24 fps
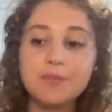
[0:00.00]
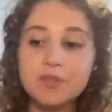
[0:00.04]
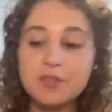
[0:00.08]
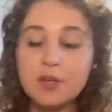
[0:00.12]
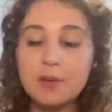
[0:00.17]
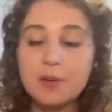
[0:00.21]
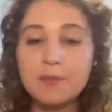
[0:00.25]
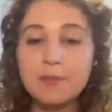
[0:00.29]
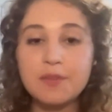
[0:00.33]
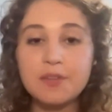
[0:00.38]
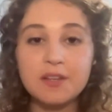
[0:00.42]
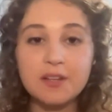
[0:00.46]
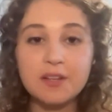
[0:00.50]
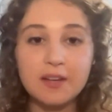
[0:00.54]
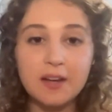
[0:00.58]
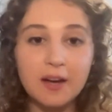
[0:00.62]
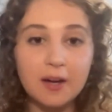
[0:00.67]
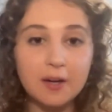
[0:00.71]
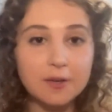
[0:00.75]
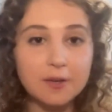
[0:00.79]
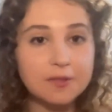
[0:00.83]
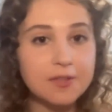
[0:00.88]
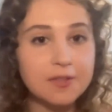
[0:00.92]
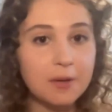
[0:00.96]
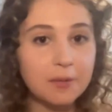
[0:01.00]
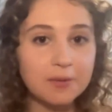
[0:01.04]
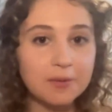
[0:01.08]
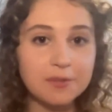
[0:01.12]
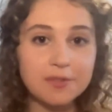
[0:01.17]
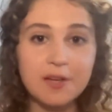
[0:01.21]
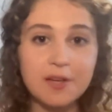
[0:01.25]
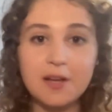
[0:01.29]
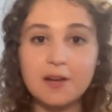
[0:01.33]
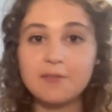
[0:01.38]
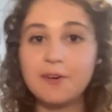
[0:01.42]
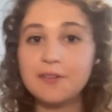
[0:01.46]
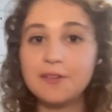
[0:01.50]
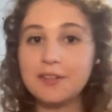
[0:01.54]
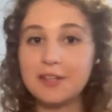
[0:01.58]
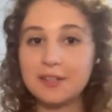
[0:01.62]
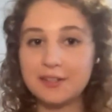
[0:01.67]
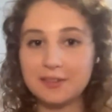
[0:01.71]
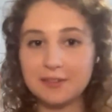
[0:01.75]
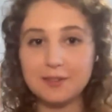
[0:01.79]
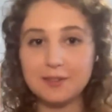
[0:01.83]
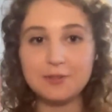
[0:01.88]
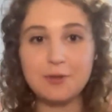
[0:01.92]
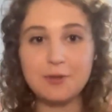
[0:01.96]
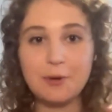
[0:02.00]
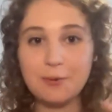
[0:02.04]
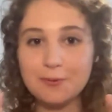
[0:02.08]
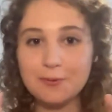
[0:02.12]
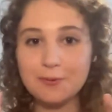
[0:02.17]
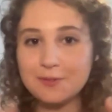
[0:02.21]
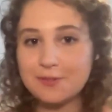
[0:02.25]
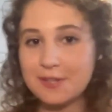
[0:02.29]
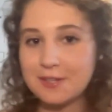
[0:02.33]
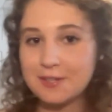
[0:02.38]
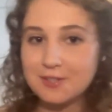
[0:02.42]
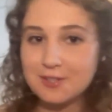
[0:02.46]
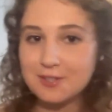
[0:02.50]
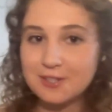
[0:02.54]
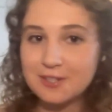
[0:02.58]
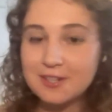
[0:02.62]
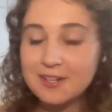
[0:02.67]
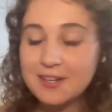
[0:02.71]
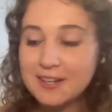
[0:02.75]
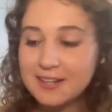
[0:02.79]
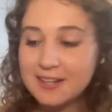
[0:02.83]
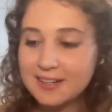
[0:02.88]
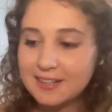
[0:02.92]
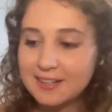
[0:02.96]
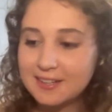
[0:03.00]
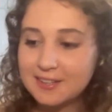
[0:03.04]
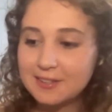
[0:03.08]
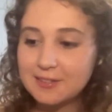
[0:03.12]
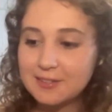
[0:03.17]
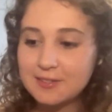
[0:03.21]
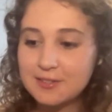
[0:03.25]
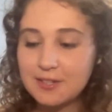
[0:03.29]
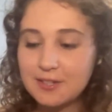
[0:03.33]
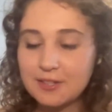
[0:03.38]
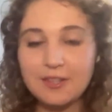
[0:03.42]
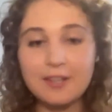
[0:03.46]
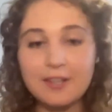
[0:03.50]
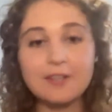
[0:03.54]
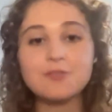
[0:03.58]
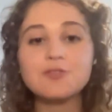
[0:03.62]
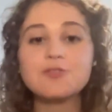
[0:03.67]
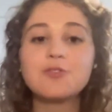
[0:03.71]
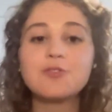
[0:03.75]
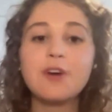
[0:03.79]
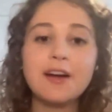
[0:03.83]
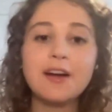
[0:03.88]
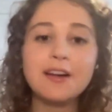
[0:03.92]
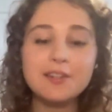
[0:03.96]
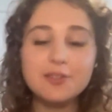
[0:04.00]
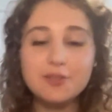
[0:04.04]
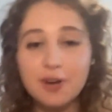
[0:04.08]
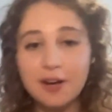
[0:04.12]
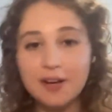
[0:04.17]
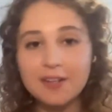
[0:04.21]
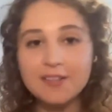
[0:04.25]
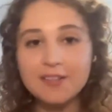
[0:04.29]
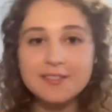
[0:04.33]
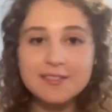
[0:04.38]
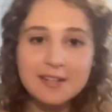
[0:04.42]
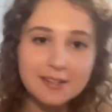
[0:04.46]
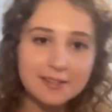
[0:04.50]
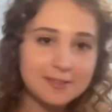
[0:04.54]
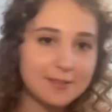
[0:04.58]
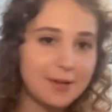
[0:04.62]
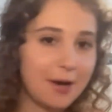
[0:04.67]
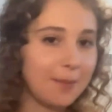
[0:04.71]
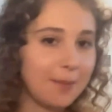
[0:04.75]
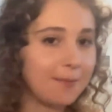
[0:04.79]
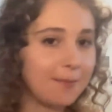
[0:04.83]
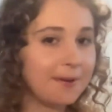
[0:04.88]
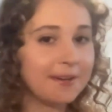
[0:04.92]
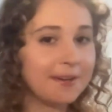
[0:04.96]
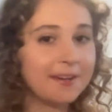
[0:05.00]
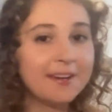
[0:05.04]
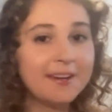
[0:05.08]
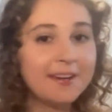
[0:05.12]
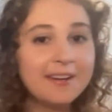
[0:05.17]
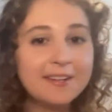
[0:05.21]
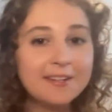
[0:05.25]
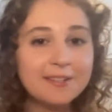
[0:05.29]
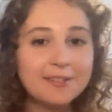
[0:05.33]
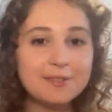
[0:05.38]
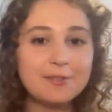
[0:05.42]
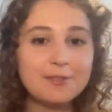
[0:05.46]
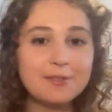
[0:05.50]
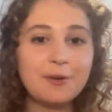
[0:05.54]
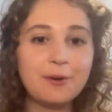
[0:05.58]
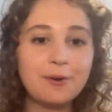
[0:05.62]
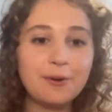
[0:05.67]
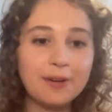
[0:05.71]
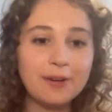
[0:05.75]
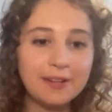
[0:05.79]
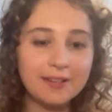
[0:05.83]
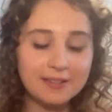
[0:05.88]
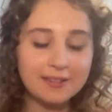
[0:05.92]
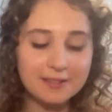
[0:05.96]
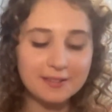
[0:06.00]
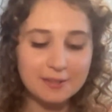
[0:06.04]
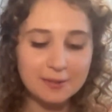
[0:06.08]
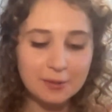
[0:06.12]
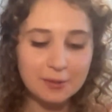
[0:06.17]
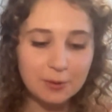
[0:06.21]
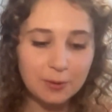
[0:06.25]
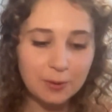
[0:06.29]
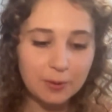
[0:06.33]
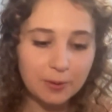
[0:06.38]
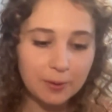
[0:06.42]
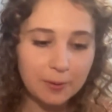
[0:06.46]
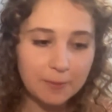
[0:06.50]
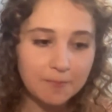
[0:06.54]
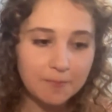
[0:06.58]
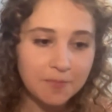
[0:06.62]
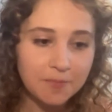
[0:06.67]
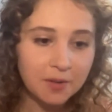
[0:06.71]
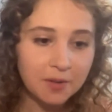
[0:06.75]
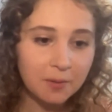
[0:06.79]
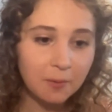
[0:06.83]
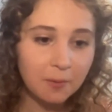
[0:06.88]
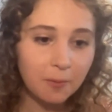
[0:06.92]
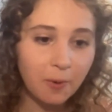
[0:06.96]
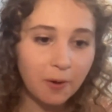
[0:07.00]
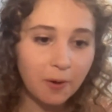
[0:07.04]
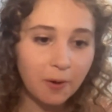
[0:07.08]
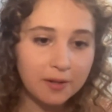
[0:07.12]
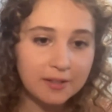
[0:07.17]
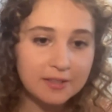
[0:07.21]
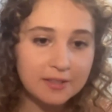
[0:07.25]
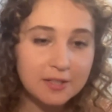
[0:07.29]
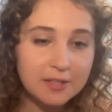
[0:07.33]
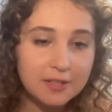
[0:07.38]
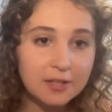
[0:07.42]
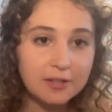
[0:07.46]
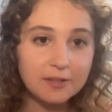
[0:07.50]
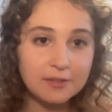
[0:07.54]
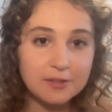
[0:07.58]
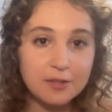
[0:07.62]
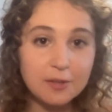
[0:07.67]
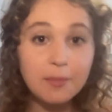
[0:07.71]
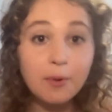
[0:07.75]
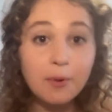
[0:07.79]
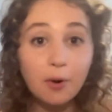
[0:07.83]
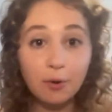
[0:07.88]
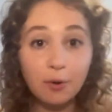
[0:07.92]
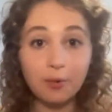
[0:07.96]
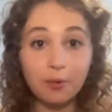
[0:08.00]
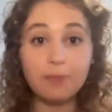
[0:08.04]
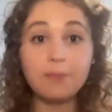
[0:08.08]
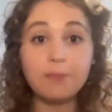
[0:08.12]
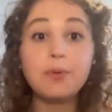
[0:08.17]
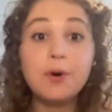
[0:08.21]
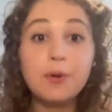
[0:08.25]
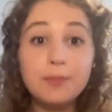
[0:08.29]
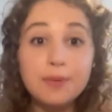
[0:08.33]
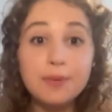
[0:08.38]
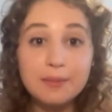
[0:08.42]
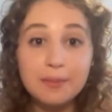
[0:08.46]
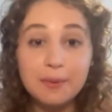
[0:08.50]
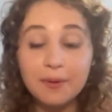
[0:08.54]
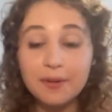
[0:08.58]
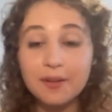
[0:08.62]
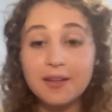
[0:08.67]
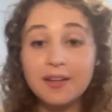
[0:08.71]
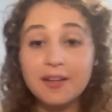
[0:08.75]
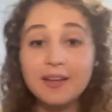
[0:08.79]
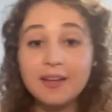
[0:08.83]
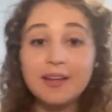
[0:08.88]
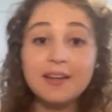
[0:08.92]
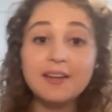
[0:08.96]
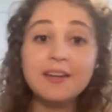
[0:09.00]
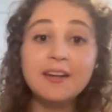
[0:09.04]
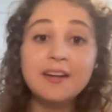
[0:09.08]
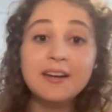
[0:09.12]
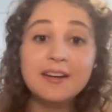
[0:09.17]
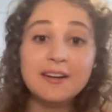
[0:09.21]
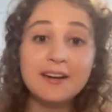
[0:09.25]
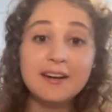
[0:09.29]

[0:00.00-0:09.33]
something else that was kind of on like the don't section is to like try and stay on topic. So it's wanting to pull people in